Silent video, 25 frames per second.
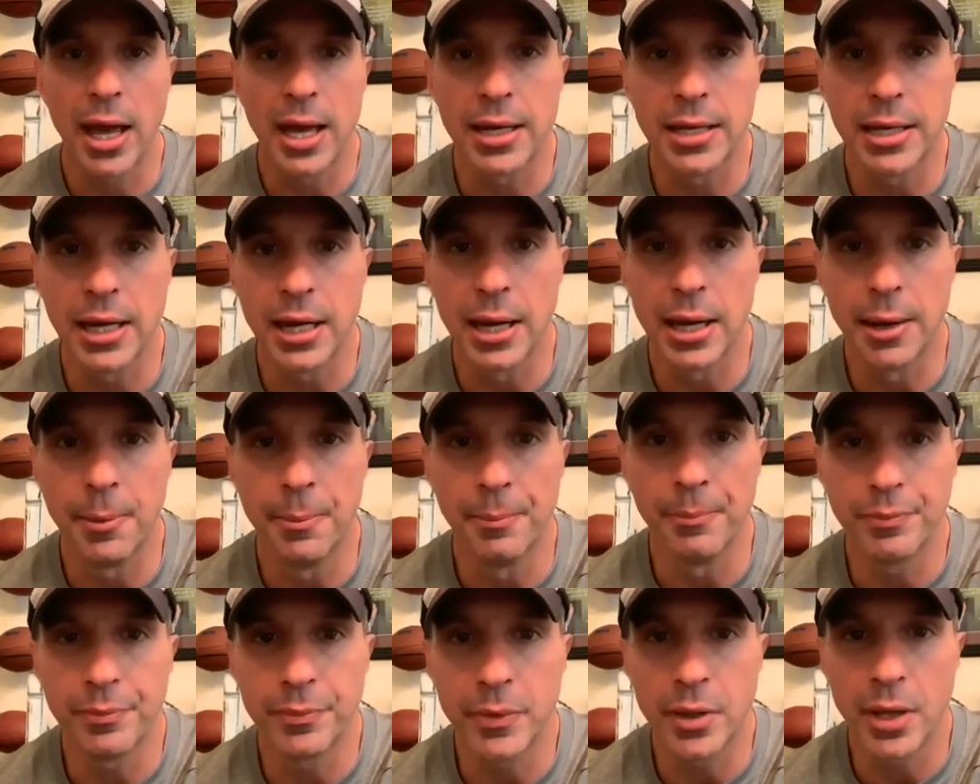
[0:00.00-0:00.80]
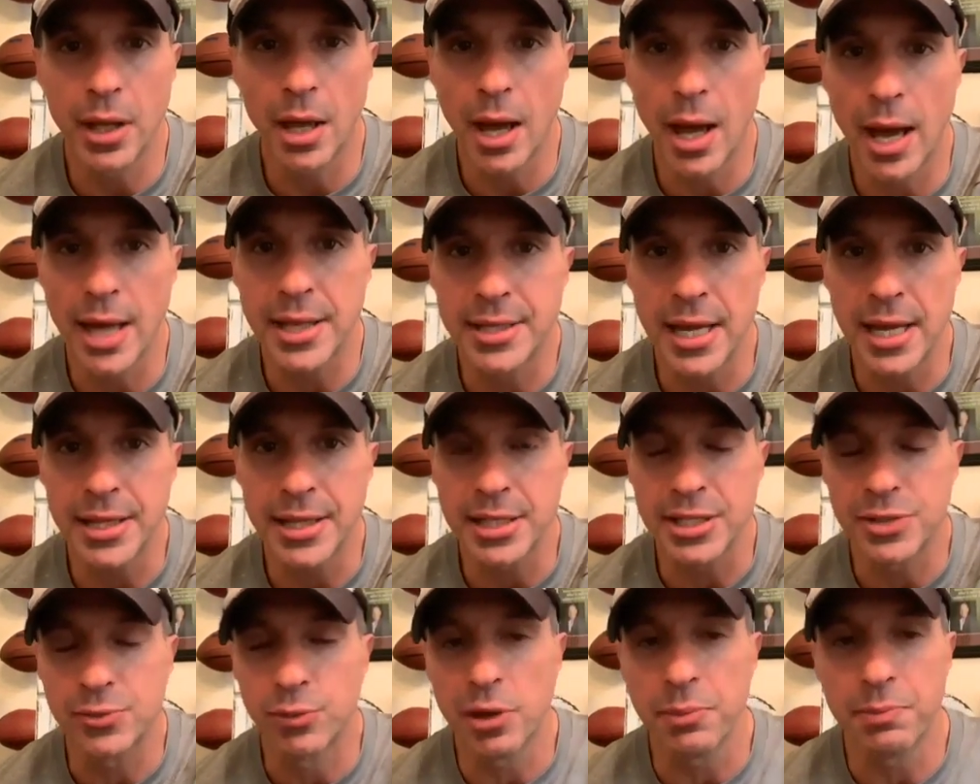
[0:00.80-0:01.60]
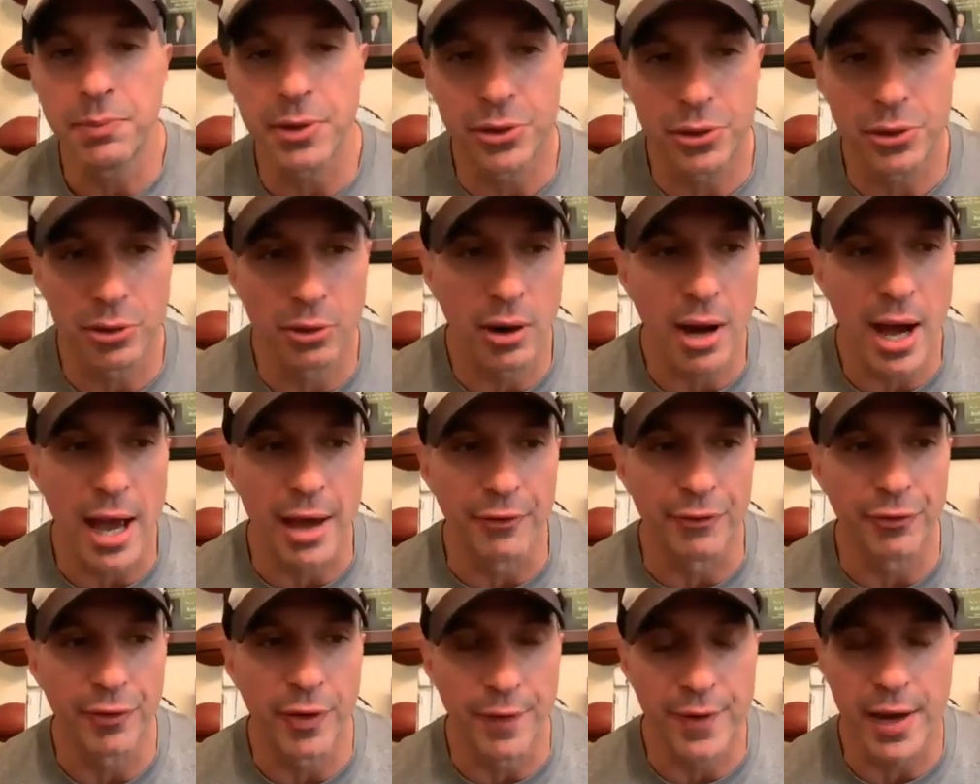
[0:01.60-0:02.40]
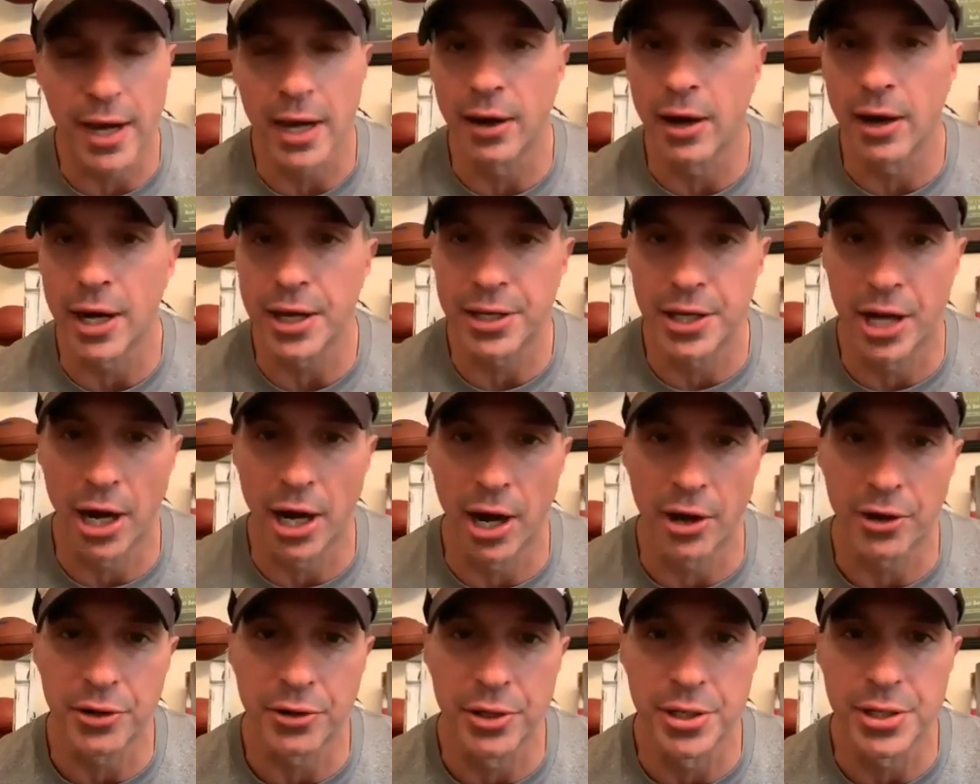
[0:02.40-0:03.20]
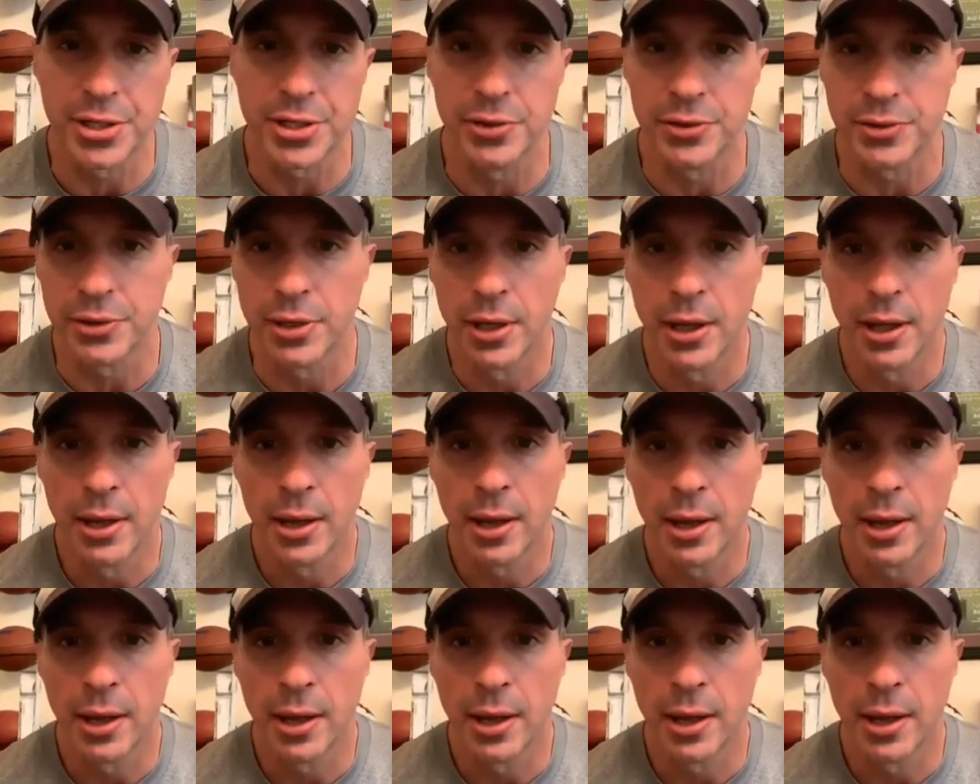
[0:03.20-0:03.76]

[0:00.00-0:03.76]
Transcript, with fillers: And um, I take this with me through life. I've got a lot of character issues.